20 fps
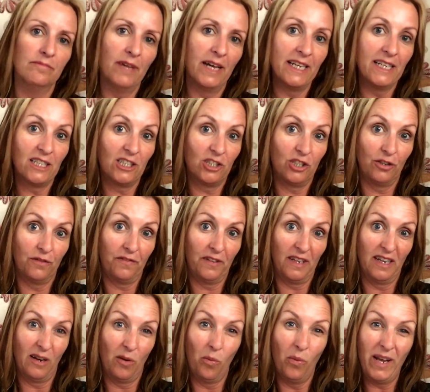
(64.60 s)
makes you
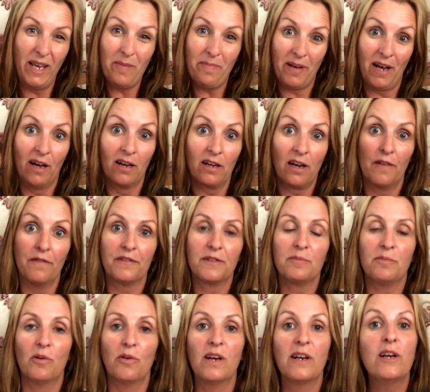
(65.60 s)
feel a wee bit
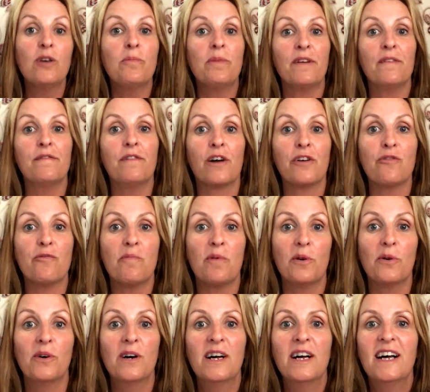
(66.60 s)
uncomfortable, a little bit
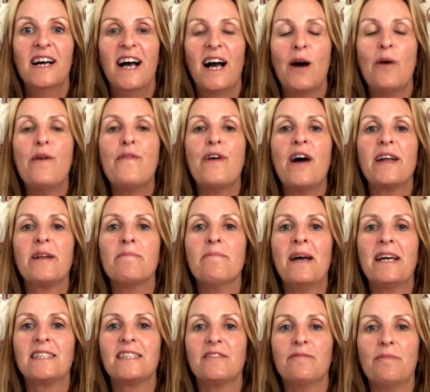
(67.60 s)
vulnerable. However, I had a
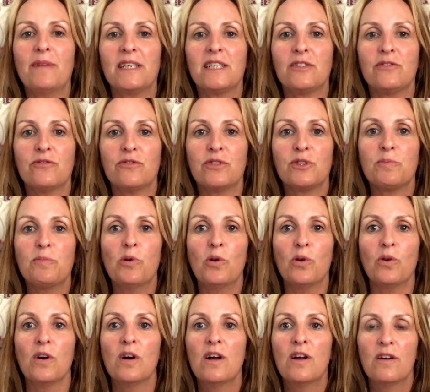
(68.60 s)
massive massive
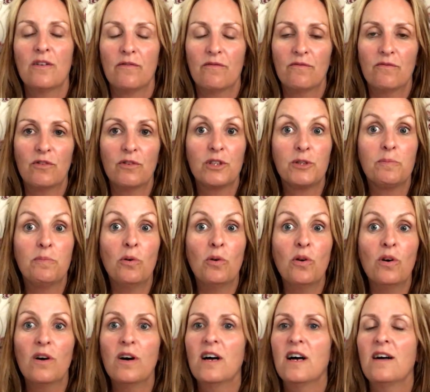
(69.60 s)
support
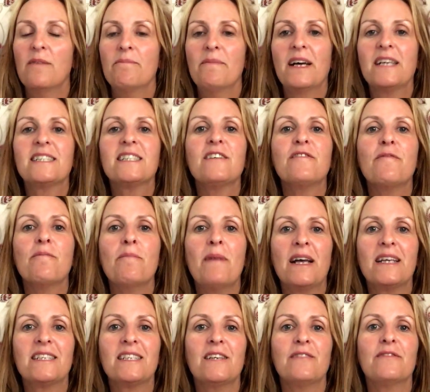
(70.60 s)
support massive
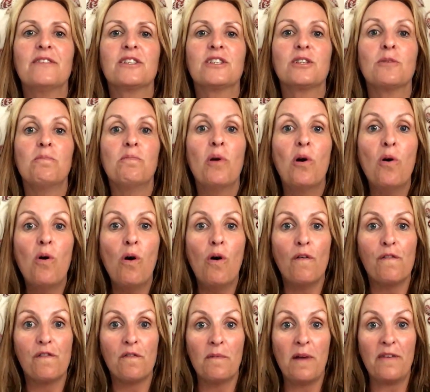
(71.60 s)
massive
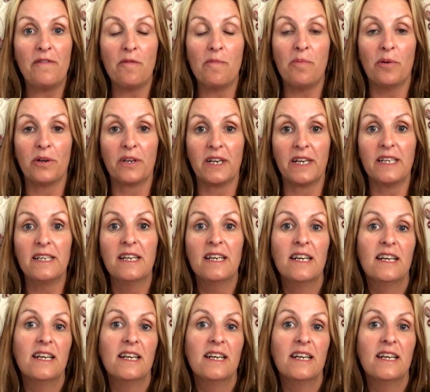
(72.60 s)
support from everybody,